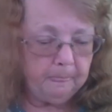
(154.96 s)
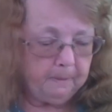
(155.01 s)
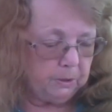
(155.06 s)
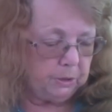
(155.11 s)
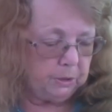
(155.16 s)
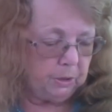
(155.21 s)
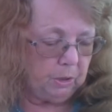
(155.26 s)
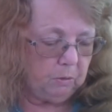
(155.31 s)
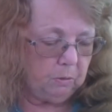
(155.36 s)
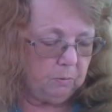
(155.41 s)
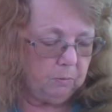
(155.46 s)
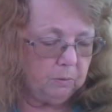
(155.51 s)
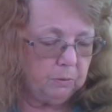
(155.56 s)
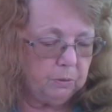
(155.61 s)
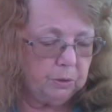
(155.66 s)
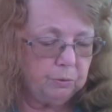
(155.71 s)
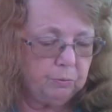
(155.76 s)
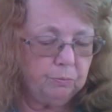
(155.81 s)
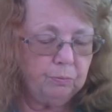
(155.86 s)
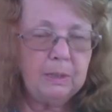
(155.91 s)
So
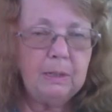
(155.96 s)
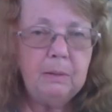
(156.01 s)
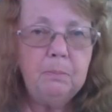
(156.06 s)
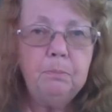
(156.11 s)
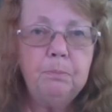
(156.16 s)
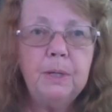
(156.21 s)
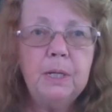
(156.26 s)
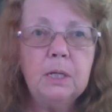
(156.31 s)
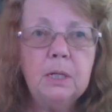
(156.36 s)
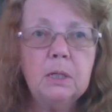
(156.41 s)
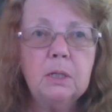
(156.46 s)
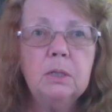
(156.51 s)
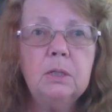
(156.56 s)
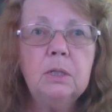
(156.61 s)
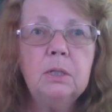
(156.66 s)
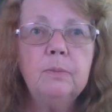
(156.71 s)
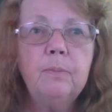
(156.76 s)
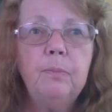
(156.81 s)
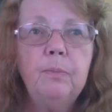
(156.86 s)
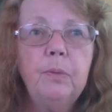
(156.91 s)
to
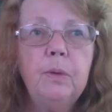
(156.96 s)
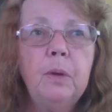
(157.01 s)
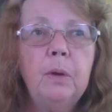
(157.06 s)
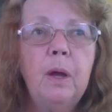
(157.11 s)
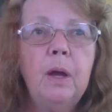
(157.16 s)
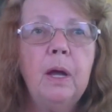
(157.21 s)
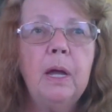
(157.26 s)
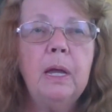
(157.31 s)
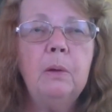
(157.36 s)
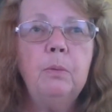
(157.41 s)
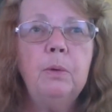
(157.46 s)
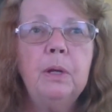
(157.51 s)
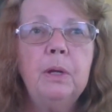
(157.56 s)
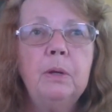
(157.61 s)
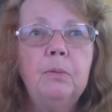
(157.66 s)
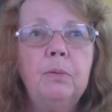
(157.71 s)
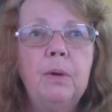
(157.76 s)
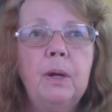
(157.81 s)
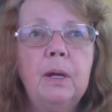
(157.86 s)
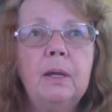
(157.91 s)
rebuild, I
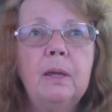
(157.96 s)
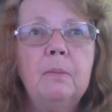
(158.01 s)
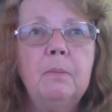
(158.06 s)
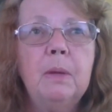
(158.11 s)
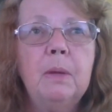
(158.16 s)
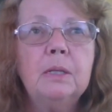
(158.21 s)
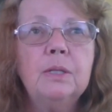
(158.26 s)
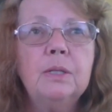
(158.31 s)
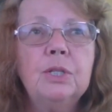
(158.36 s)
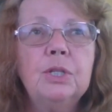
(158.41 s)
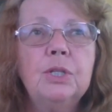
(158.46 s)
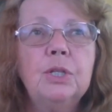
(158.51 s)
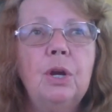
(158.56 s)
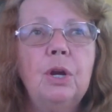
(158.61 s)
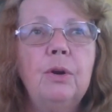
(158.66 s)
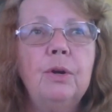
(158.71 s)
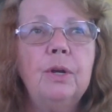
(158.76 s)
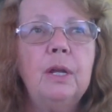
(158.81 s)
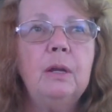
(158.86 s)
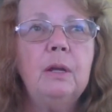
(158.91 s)
would recommend
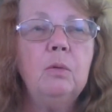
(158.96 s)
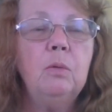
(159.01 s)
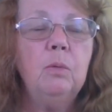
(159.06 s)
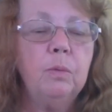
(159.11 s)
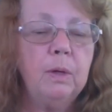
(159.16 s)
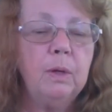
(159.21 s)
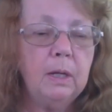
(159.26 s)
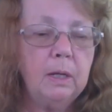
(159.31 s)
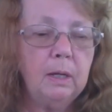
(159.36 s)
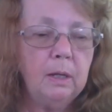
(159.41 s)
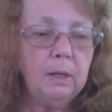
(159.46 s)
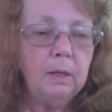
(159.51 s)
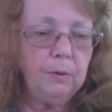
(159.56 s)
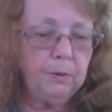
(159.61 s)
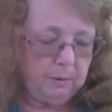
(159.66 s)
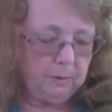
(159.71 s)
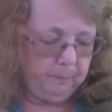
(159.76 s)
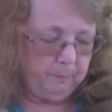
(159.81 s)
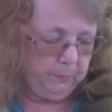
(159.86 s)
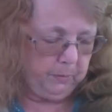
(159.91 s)
starting
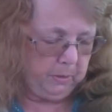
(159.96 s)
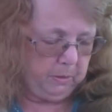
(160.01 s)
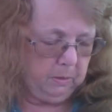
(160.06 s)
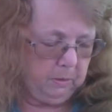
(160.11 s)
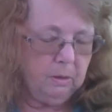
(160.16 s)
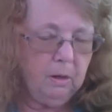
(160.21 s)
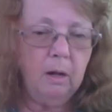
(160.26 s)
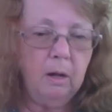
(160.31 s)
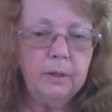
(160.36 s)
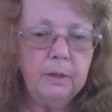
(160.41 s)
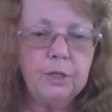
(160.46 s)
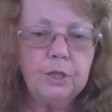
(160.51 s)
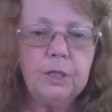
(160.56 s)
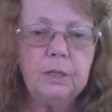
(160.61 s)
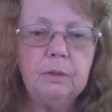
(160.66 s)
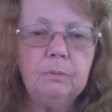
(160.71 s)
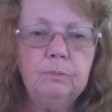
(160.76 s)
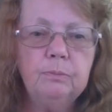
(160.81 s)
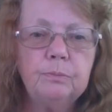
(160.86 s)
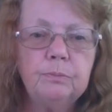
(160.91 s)
with
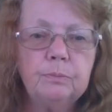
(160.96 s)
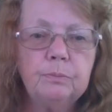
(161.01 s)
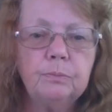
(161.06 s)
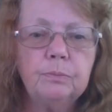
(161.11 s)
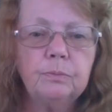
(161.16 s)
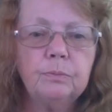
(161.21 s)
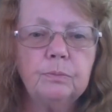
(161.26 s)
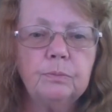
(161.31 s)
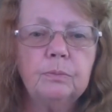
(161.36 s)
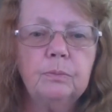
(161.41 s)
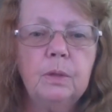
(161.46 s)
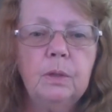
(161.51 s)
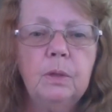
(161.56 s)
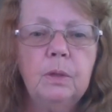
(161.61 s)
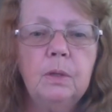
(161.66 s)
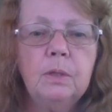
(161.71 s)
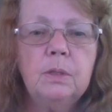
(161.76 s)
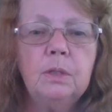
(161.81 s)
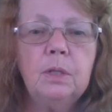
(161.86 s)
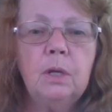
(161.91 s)
collagen.
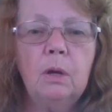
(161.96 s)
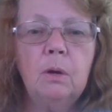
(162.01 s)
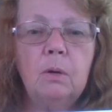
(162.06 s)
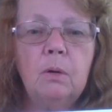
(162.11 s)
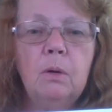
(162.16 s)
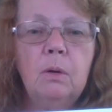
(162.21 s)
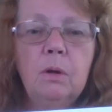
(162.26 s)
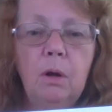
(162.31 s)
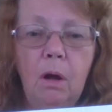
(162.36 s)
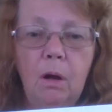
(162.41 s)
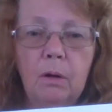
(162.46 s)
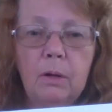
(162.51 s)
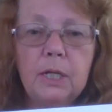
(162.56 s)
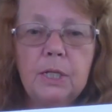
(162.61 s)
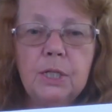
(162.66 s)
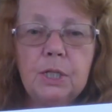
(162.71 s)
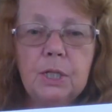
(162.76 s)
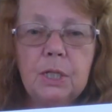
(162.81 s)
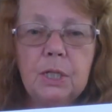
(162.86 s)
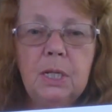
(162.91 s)
So
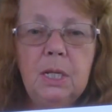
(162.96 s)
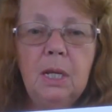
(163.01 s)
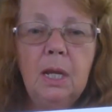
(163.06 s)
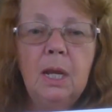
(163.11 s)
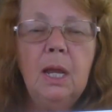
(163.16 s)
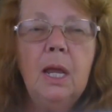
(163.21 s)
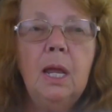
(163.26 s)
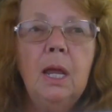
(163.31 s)
collagen,